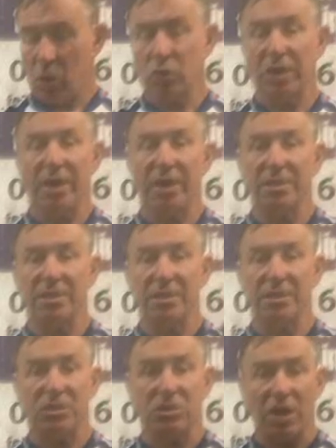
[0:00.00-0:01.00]
All it
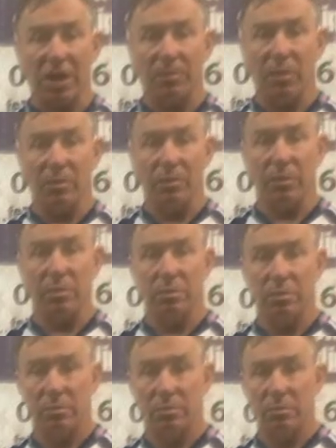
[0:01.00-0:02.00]
is a track pump
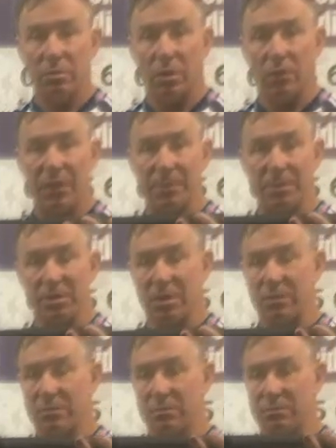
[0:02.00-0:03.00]
off
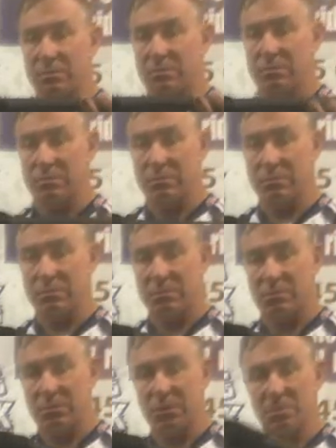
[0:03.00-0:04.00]
Amazon.
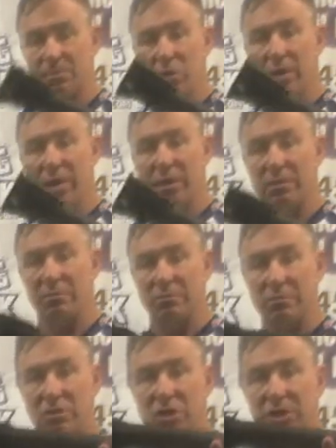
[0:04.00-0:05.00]
Just put in
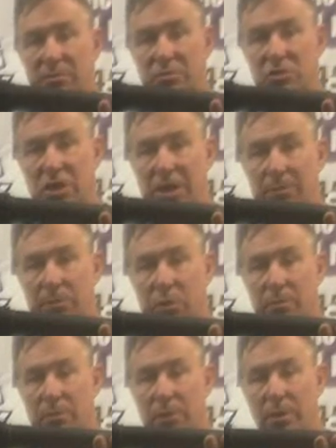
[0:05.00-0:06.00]
cheap track
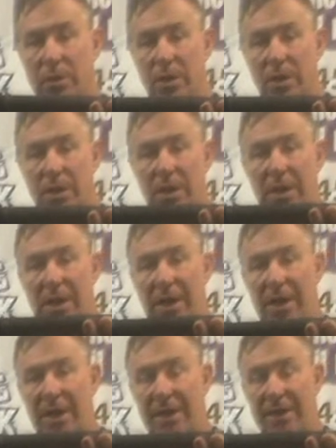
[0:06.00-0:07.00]
pump,
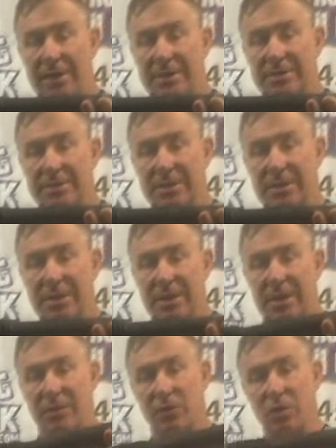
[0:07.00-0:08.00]
and
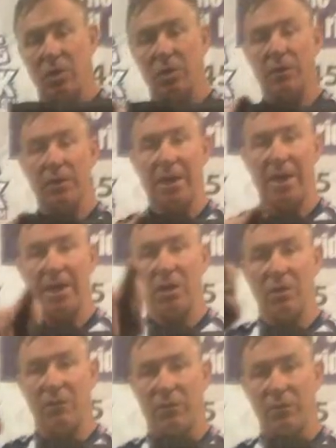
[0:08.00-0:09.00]
I've cut the leg
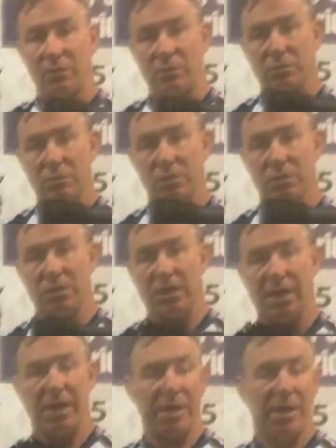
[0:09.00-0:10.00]
off, which is
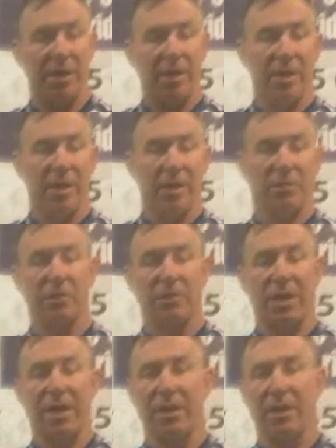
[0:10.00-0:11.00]
there, and I've
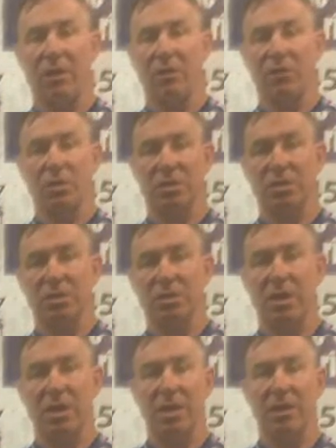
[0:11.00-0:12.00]
cut the handle off, which is
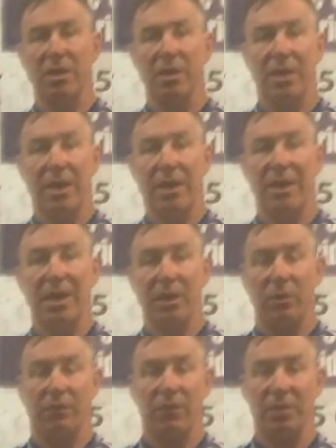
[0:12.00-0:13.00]
there, and
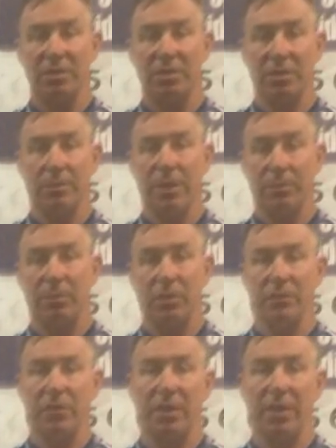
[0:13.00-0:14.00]
now it fits in the bag
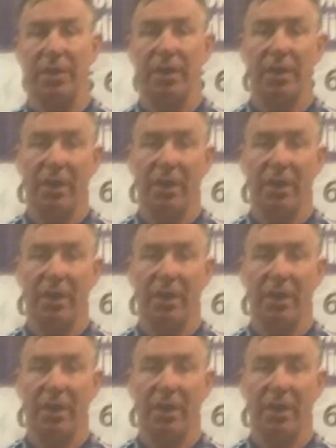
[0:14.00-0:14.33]
perfectly.